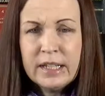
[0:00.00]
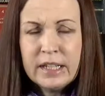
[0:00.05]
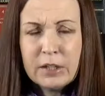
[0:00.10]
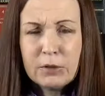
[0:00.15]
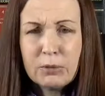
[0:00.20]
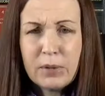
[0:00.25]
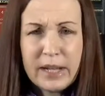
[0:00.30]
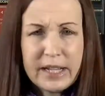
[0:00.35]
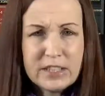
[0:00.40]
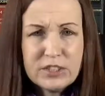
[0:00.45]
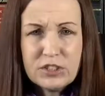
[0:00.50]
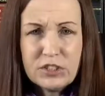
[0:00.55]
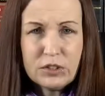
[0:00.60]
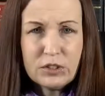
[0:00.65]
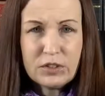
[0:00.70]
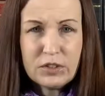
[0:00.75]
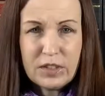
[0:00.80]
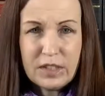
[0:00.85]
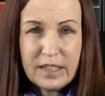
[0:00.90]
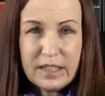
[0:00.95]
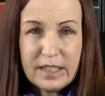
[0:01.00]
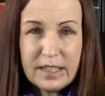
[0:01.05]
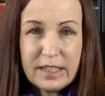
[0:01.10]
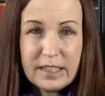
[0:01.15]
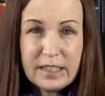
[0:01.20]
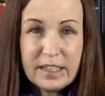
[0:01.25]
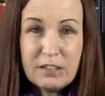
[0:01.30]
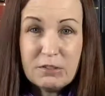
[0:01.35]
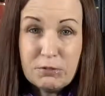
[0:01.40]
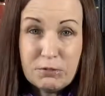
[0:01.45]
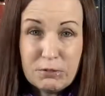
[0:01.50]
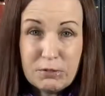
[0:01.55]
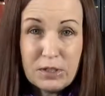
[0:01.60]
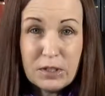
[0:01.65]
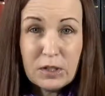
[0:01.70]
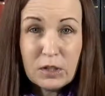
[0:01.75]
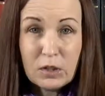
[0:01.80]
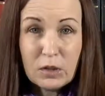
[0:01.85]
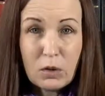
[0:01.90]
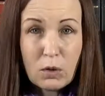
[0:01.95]
Irrational thinking and
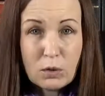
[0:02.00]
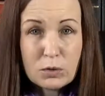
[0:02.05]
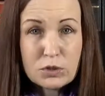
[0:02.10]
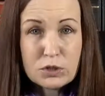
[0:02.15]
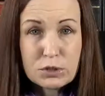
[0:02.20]
fear hold